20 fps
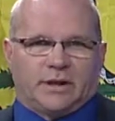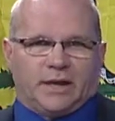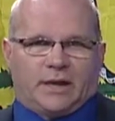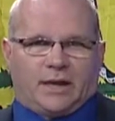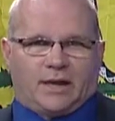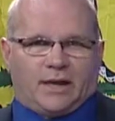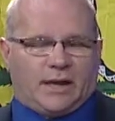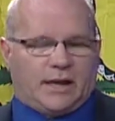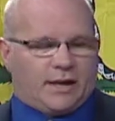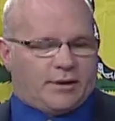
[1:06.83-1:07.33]

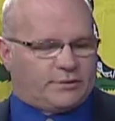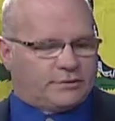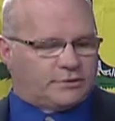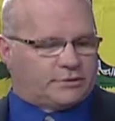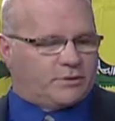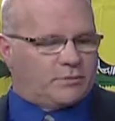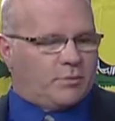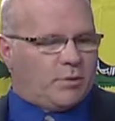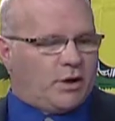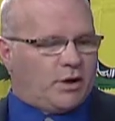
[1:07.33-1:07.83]
House
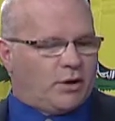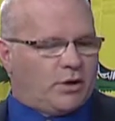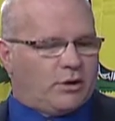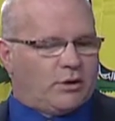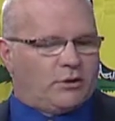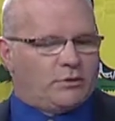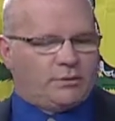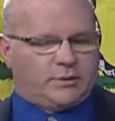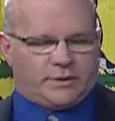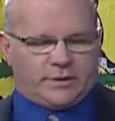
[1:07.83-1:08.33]

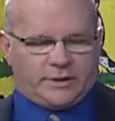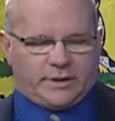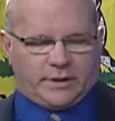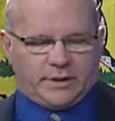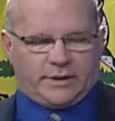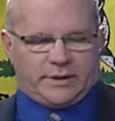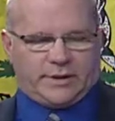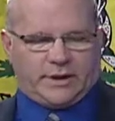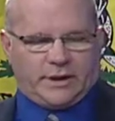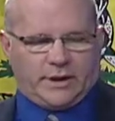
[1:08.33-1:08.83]
tomorrow. And
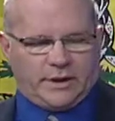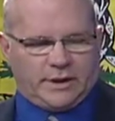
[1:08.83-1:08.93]
then